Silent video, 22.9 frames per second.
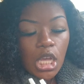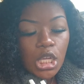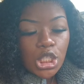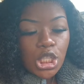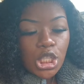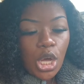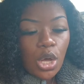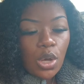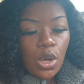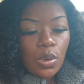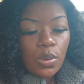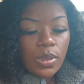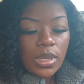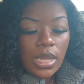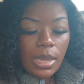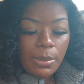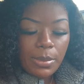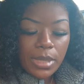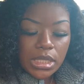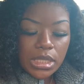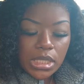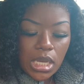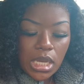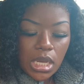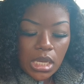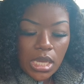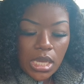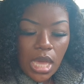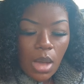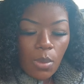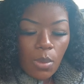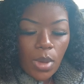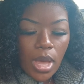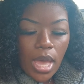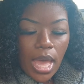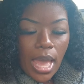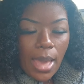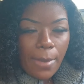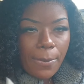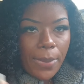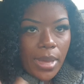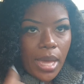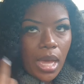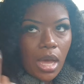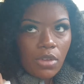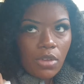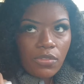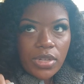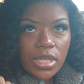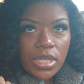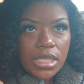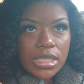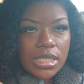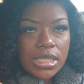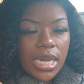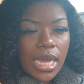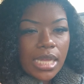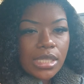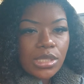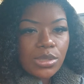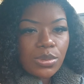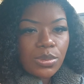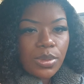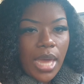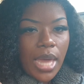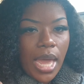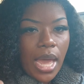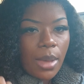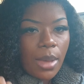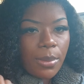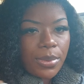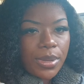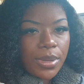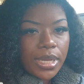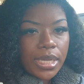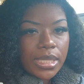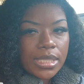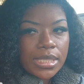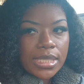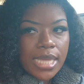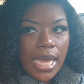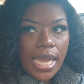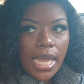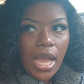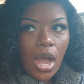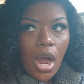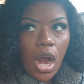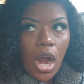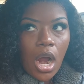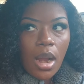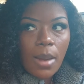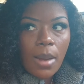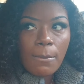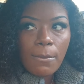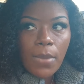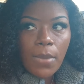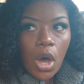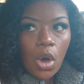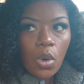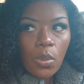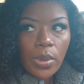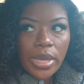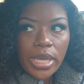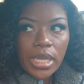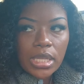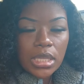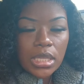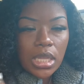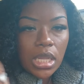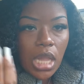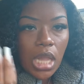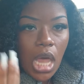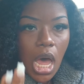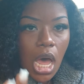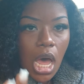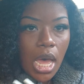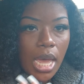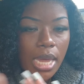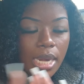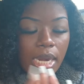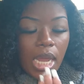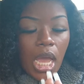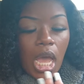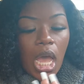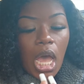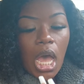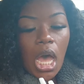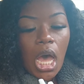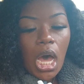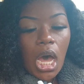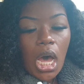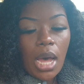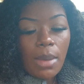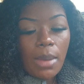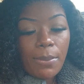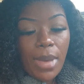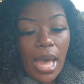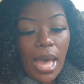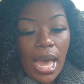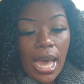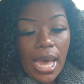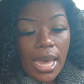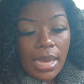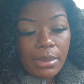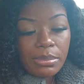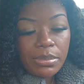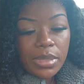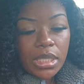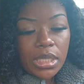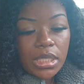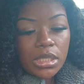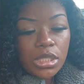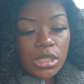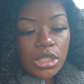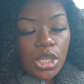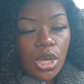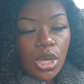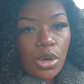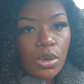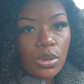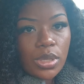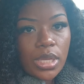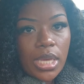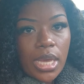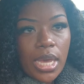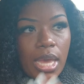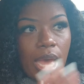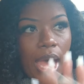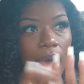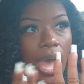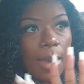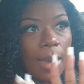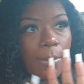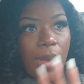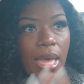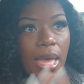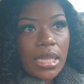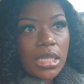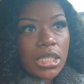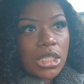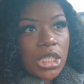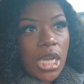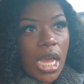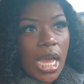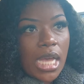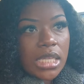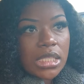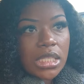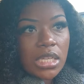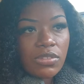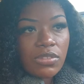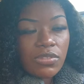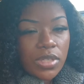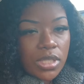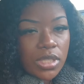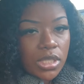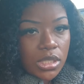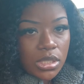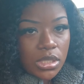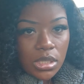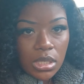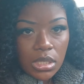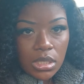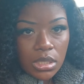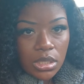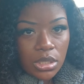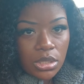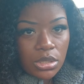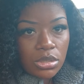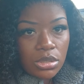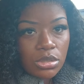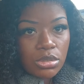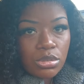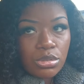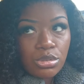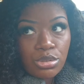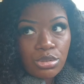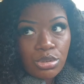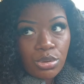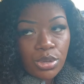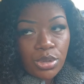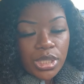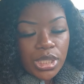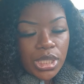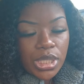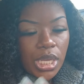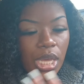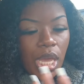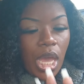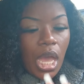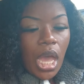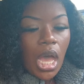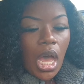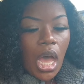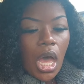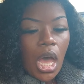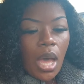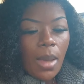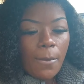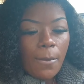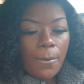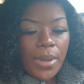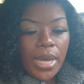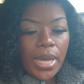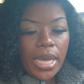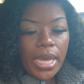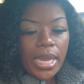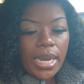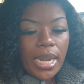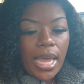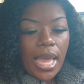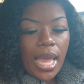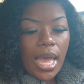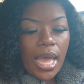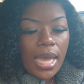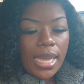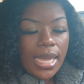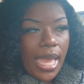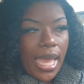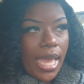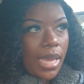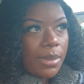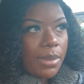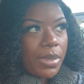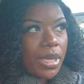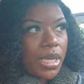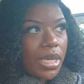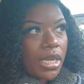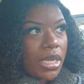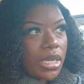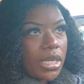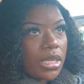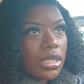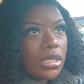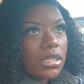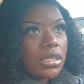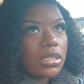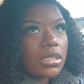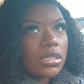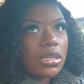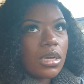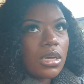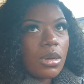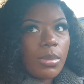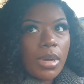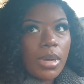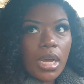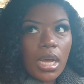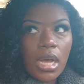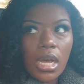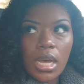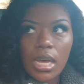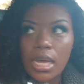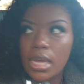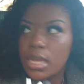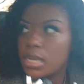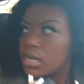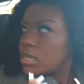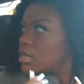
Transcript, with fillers: So let me tell y'all what happened. Hopefully it's not too loud because they are mowing the lawn um, behind me. So yeah, I apologize if it's a little noisy. But I came here oh my God.